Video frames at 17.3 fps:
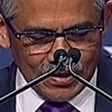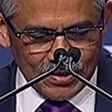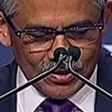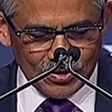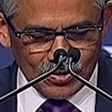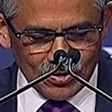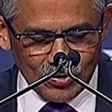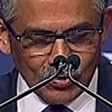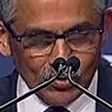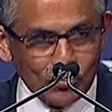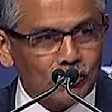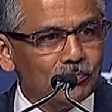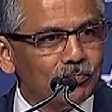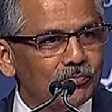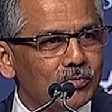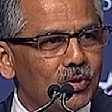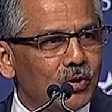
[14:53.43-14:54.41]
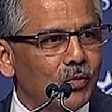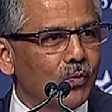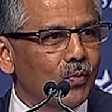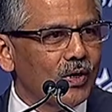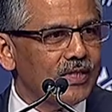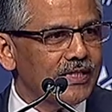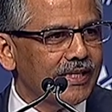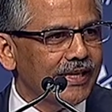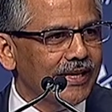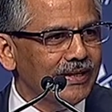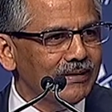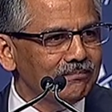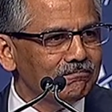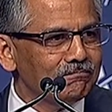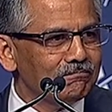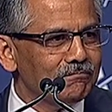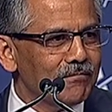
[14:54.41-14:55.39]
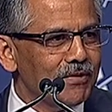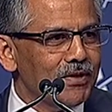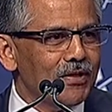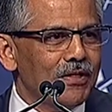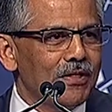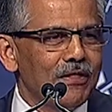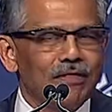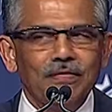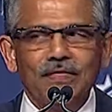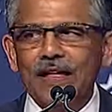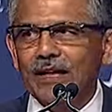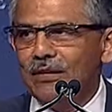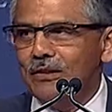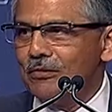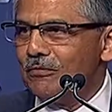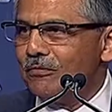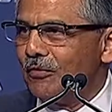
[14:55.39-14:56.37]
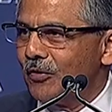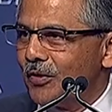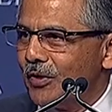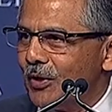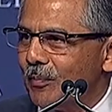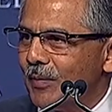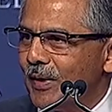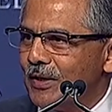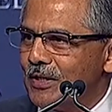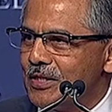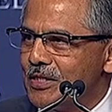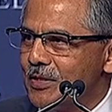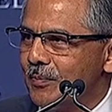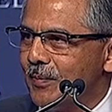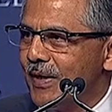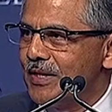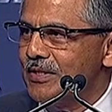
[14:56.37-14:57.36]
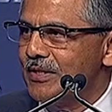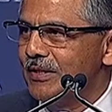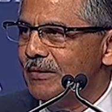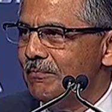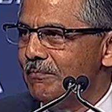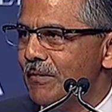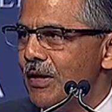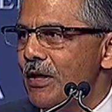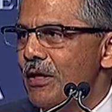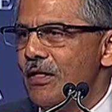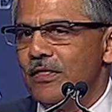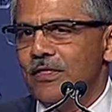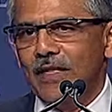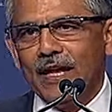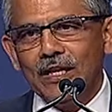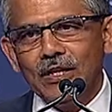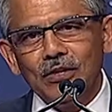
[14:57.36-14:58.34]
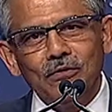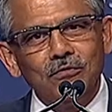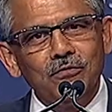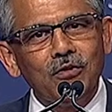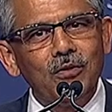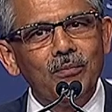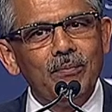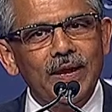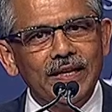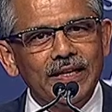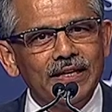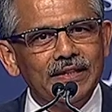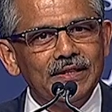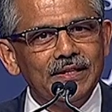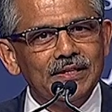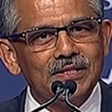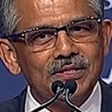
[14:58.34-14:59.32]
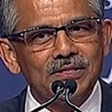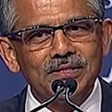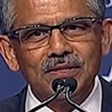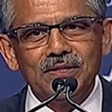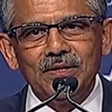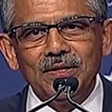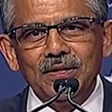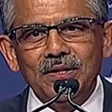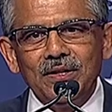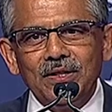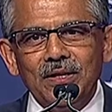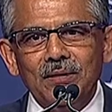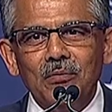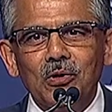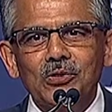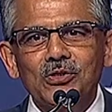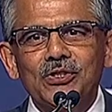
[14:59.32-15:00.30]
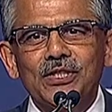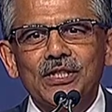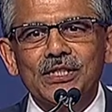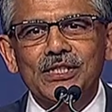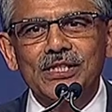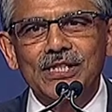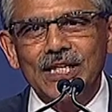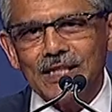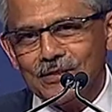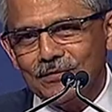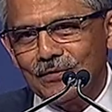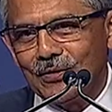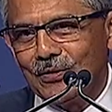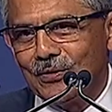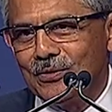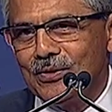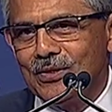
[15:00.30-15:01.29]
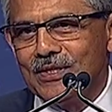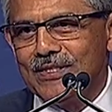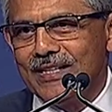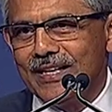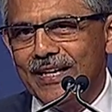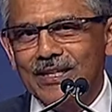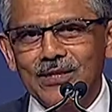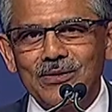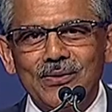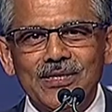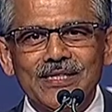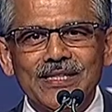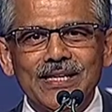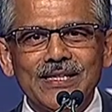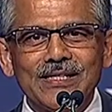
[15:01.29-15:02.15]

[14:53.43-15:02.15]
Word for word: So once again, thank you for your participation. Thank you for making this the most successful Select USA